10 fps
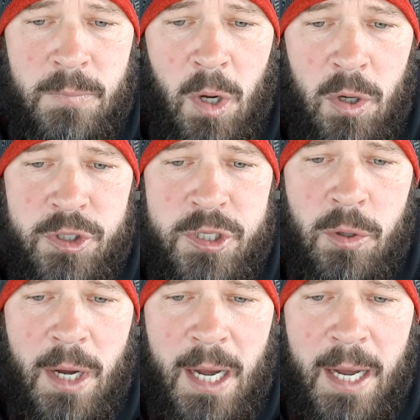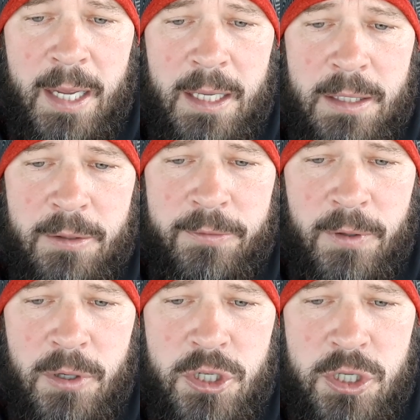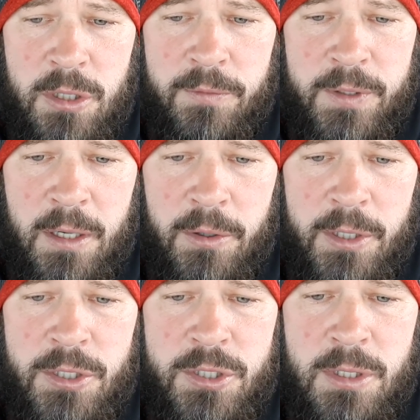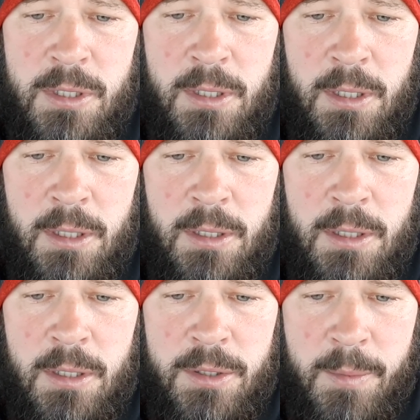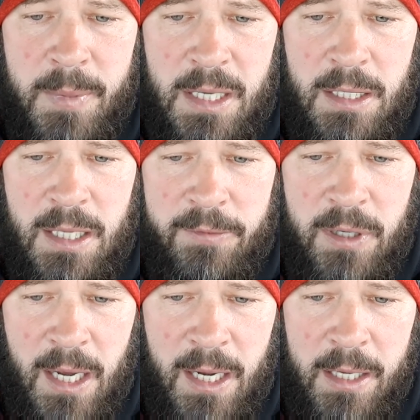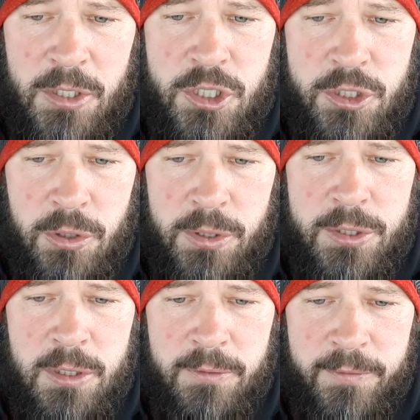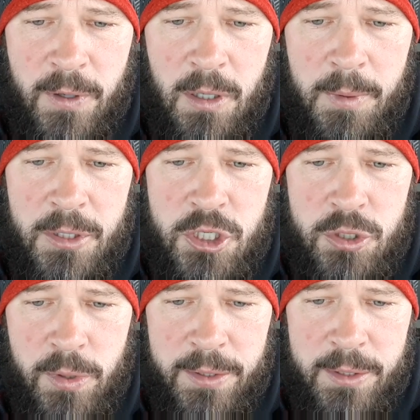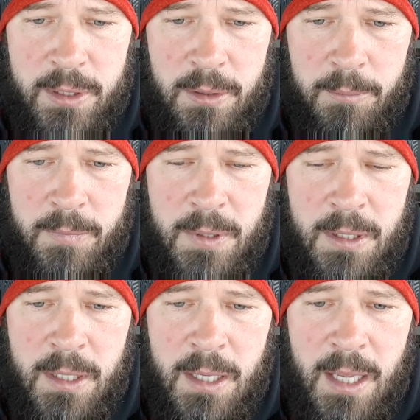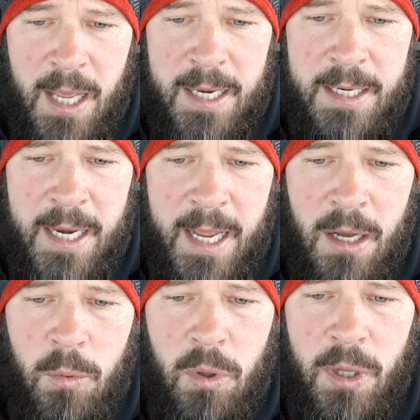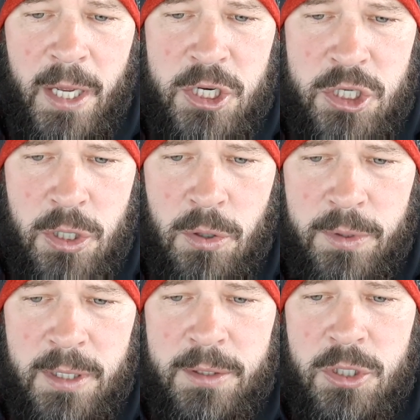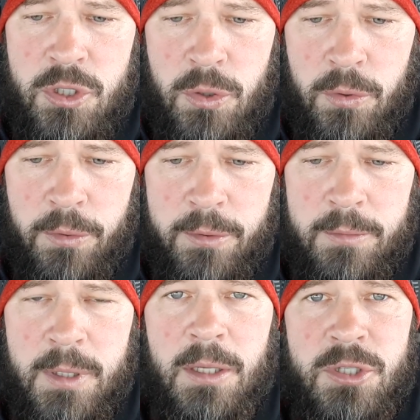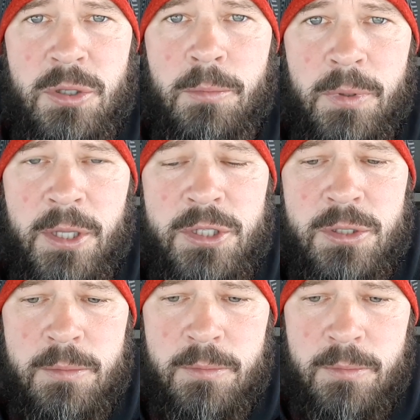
Also, I, in the first year of Darius the Mede, even I, stood to confirm and strengthen him and now will I show thee the truth. Yeah, So that's